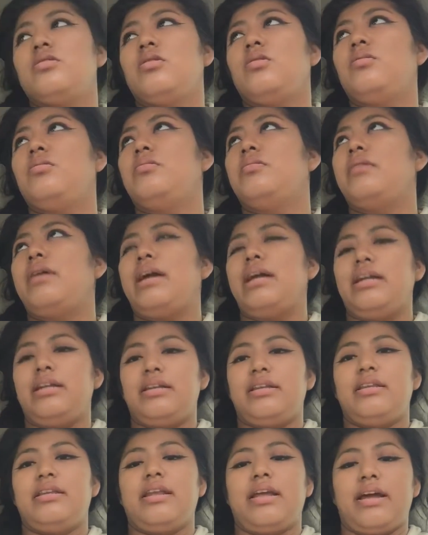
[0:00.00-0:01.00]
So right
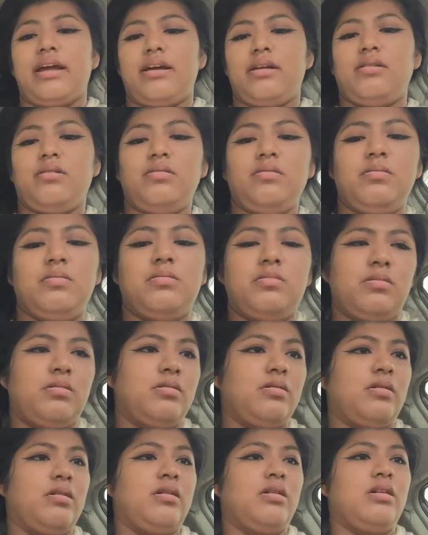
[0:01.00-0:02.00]
now,
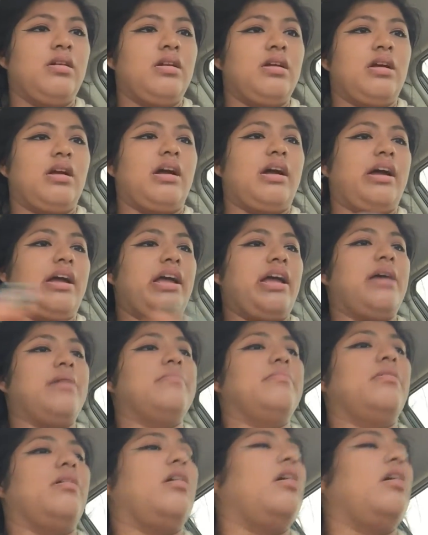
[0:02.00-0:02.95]
I am